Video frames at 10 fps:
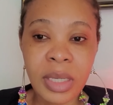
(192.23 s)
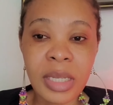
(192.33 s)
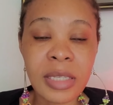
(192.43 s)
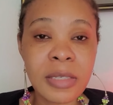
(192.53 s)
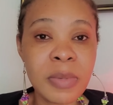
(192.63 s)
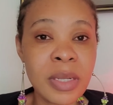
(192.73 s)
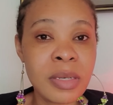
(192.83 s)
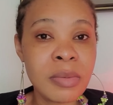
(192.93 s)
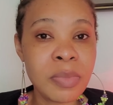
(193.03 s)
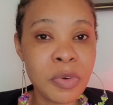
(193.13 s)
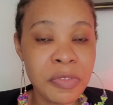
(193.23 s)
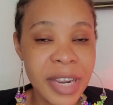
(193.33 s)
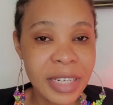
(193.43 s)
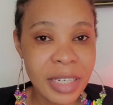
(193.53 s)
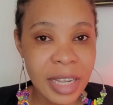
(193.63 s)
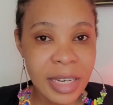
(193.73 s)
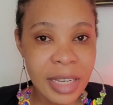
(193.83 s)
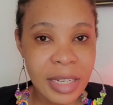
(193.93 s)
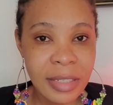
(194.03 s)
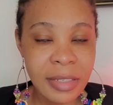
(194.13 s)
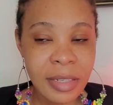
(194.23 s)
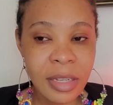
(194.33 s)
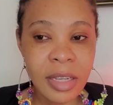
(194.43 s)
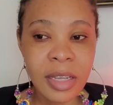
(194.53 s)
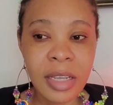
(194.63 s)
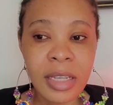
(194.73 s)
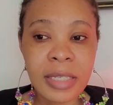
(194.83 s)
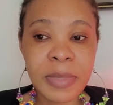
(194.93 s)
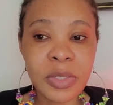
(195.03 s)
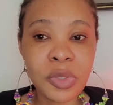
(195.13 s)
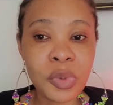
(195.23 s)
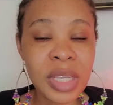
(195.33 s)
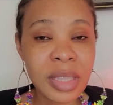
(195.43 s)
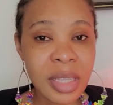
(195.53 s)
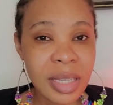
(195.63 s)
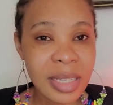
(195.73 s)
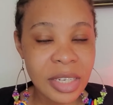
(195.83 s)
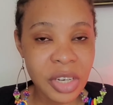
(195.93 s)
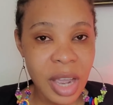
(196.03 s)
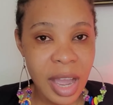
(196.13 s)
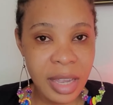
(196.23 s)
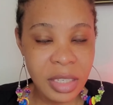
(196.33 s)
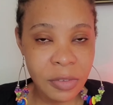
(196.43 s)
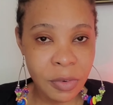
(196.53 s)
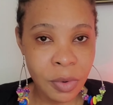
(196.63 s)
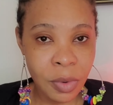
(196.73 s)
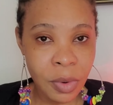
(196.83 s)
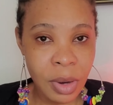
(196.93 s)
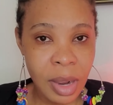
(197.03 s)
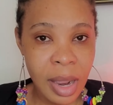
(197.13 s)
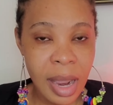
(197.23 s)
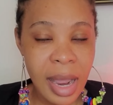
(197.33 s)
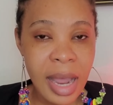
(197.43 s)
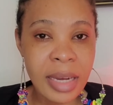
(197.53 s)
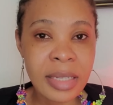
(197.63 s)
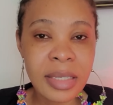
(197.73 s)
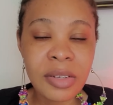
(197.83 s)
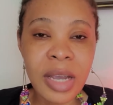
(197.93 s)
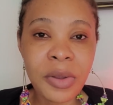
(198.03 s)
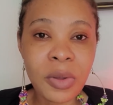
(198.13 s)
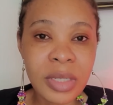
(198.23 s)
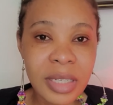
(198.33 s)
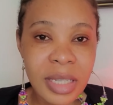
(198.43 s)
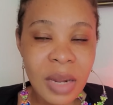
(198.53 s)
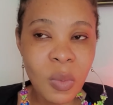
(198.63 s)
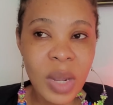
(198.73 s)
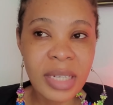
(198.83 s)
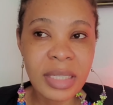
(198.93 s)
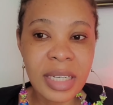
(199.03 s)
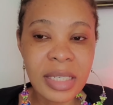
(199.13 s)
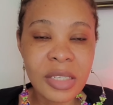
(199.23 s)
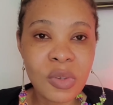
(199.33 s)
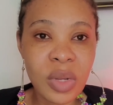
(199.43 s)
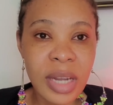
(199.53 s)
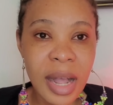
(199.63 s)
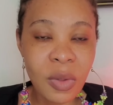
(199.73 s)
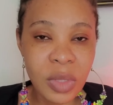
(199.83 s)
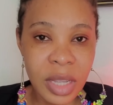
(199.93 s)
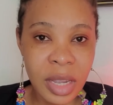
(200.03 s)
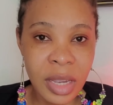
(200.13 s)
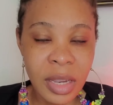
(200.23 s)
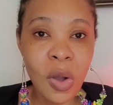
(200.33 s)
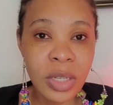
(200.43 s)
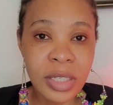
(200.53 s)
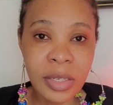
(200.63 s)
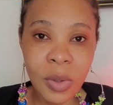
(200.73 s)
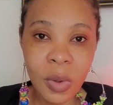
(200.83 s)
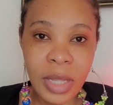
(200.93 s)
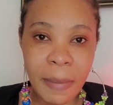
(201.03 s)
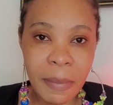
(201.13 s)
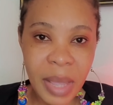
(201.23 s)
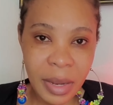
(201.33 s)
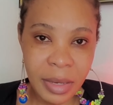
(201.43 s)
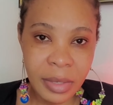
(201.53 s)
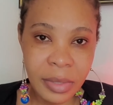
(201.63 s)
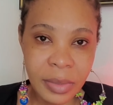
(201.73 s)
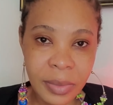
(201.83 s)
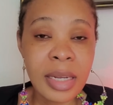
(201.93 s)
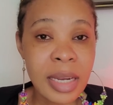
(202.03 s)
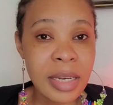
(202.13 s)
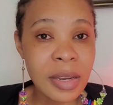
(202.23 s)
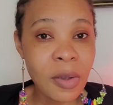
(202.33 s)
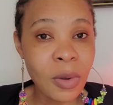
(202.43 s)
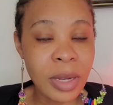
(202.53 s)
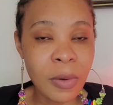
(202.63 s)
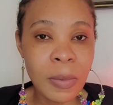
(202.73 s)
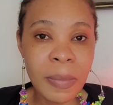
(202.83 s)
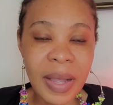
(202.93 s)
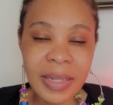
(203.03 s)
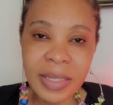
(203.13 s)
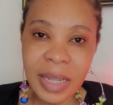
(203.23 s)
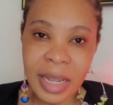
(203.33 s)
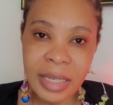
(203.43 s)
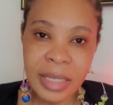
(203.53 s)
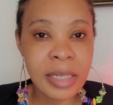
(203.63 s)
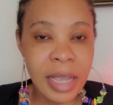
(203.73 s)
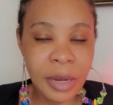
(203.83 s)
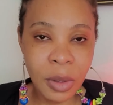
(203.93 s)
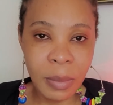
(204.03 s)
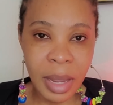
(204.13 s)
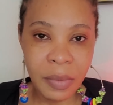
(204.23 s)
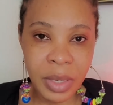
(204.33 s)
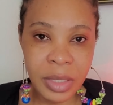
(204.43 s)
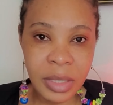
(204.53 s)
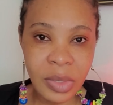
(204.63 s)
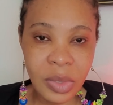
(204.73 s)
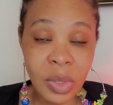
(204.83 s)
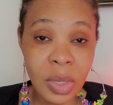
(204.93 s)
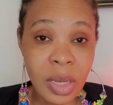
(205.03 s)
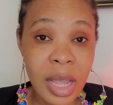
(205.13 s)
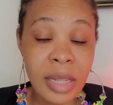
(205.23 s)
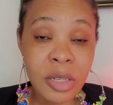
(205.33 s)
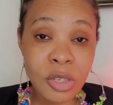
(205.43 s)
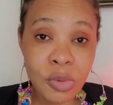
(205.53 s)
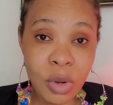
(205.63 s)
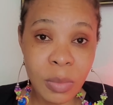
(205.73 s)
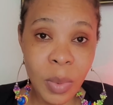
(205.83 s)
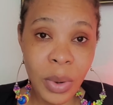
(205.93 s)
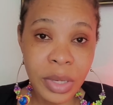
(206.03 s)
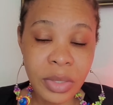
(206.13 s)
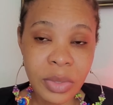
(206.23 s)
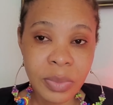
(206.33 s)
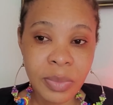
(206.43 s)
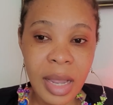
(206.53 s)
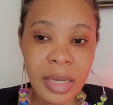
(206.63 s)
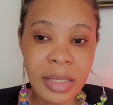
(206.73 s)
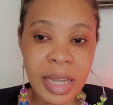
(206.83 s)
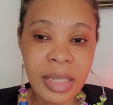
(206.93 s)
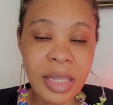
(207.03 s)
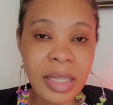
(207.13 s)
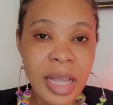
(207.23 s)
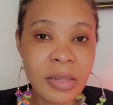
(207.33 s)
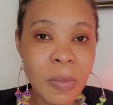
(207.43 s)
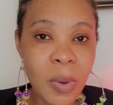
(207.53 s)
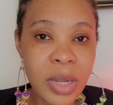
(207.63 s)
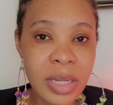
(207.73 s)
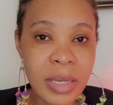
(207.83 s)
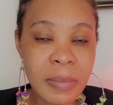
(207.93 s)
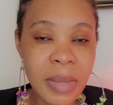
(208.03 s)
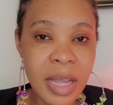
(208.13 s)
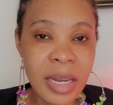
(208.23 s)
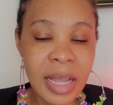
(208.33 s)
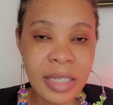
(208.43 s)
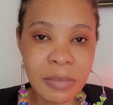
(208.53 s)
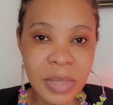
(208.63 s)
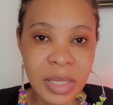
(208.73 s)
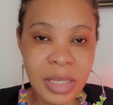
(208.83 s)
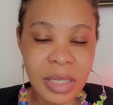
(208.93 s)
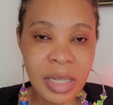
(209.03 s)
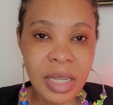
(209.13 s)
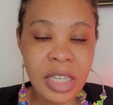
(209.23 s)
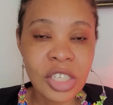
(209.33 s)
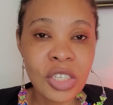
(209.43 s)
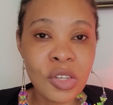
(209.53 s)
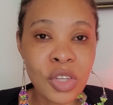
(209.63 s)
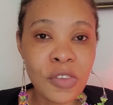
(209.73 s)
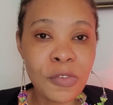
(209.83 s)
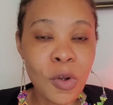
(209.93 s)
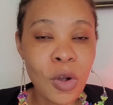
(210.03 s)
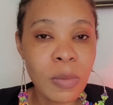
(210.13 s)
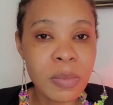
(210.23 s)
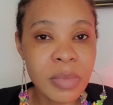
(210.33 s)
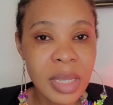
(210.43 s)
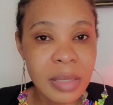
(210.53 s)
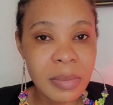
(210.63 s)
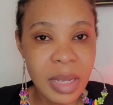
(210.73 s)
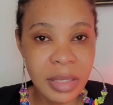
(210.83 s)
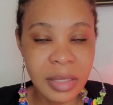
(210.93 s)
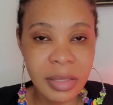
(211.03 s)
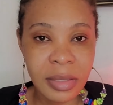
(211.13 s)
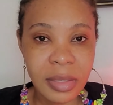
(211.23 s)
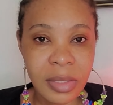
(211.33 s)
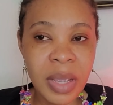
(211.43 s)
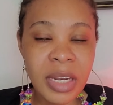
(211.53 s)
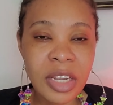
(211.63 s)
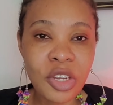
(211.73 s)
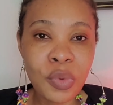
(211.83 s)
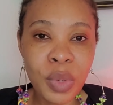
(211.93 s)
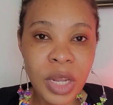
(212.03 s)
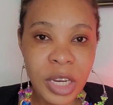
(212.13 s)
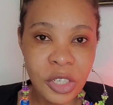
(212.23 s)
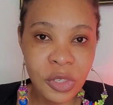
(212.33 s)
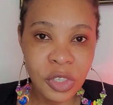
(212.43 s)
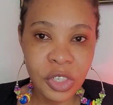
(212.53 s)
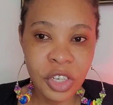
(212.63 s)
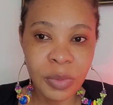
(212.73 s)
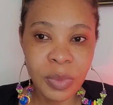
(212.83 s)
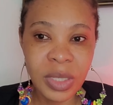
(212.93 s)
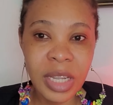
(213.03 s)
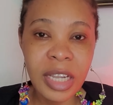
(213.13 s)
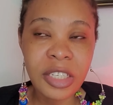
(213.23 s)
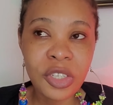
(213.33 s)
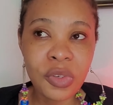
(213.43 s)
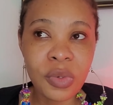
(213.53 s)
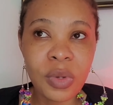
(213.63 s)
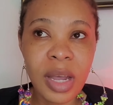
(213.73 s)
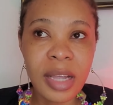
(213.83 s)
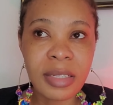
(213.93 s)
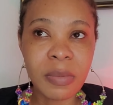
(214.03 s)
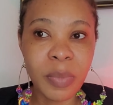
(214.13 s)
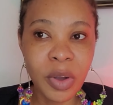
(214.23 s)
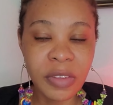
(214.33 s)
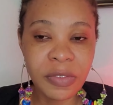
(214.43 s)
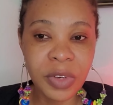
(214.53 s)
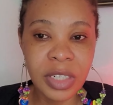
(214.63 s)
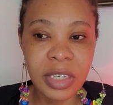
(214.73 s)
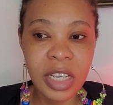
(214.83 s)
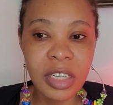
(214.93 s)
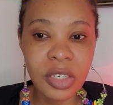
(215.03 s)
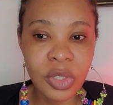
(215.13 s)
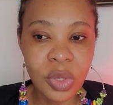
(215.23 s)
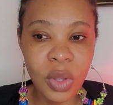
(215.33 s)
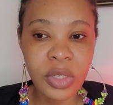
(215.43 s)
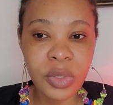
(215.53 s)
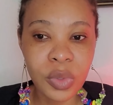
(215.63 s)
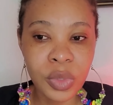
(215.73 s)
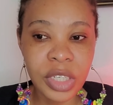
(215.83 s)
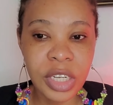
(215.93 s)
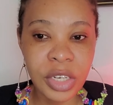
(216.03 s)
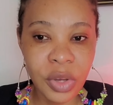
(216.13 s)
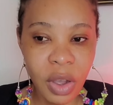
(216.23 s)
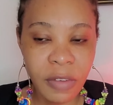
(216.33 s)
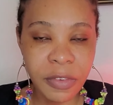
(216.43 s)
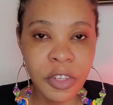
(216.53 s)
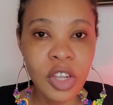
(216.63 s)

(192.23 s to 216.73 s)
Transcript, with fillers: he's been providing her needs. He's been doing things that she asked for, and he still cannot understand why the lady is going out there hunting other men. The lady on her own part said they are not married. That's a strong point, and I think that's a point that the man has missed. She's looking for commitment. Being in a relationship, dating you as a boyfriend is not good enough.